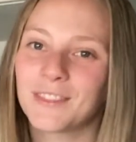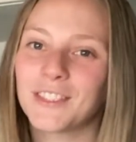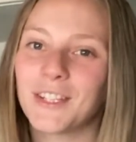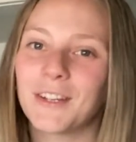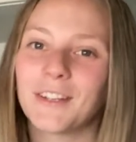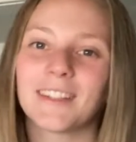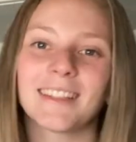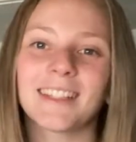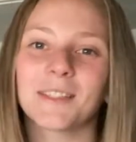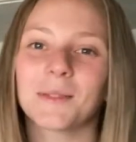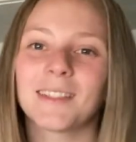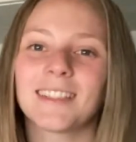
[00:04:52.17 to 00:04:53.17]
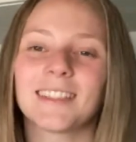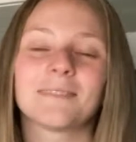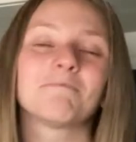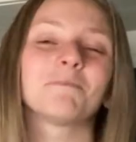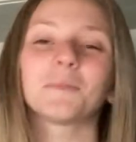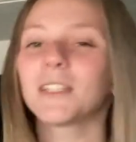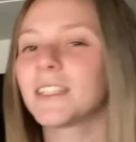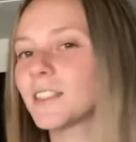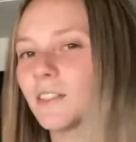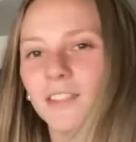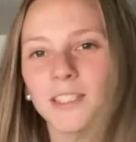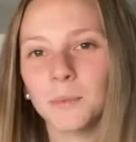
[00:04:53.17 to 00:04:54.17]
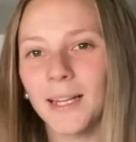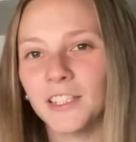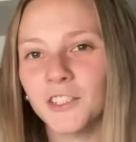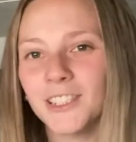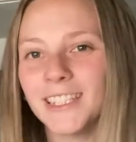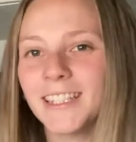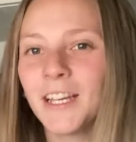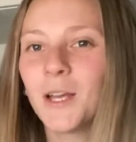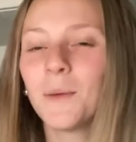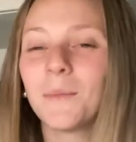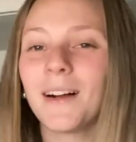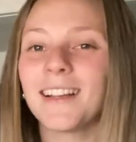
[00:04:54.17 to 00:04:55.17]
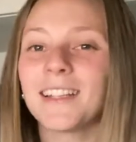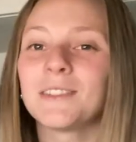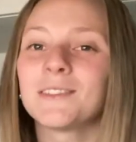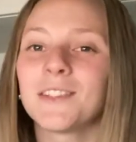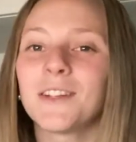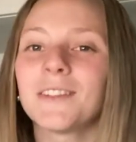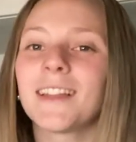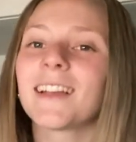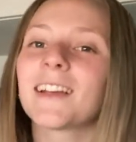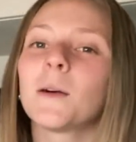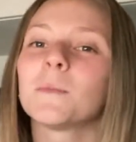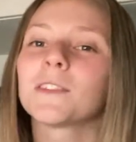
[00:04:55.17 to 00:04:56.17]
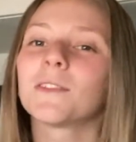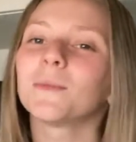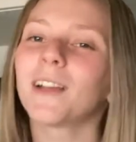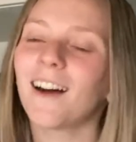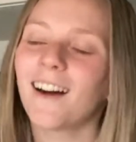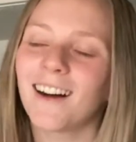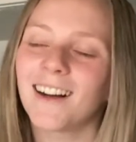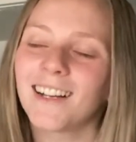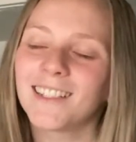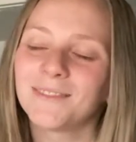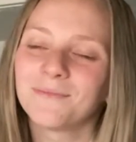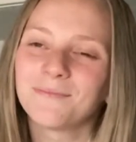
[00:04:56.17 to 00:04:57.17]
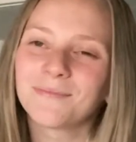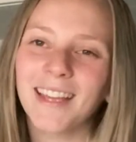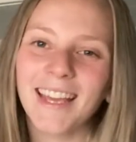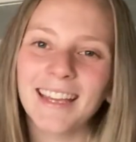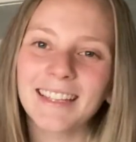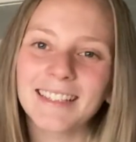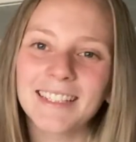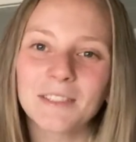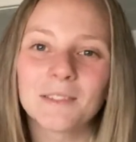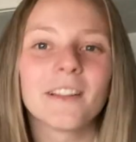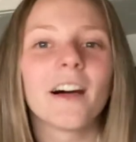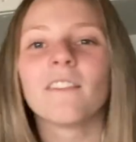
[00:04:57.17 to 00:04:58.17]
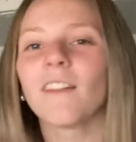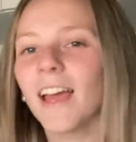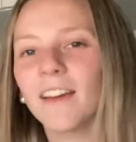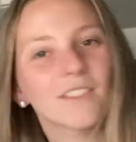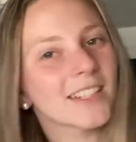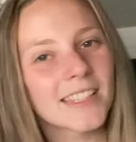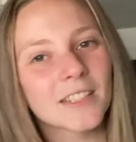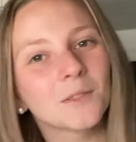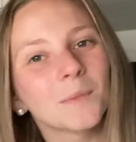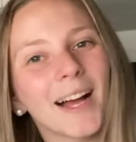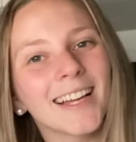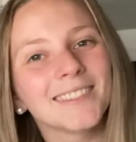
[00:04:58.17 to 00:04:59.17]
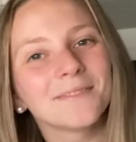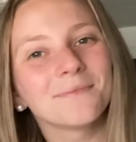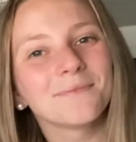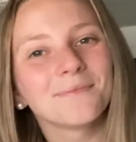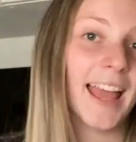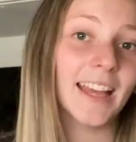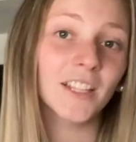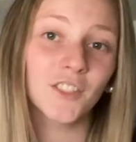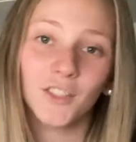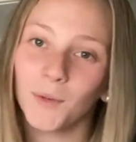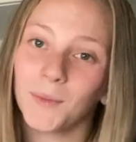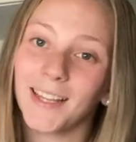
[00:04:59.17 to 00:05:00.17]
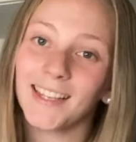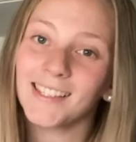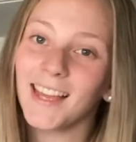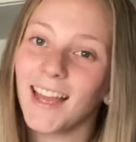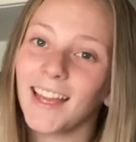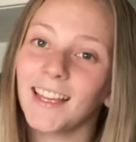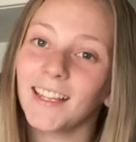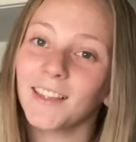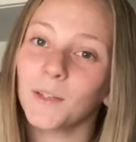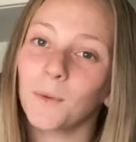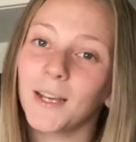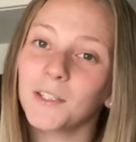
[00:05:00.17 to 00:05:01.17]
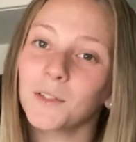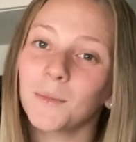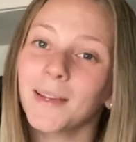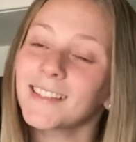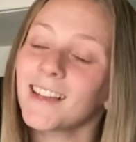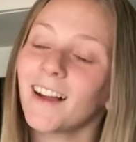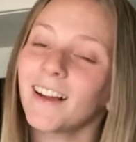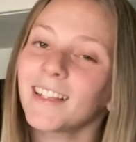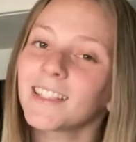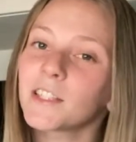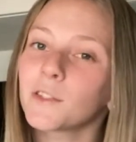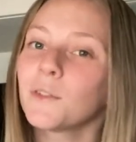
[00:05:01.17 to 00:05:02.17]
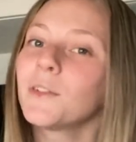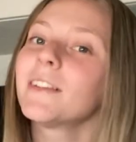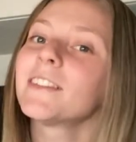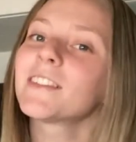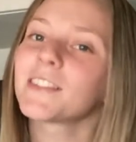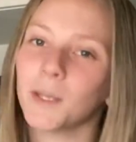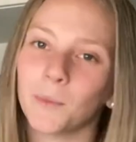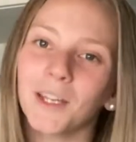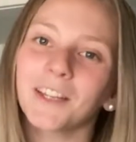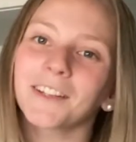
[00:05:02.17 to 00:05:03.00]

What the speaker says: So this one, pretty self-explanatory, but he'll know that it comes from the heart and he'll love every single bite. And you know what they say, the way to a man's heart is through his stomach.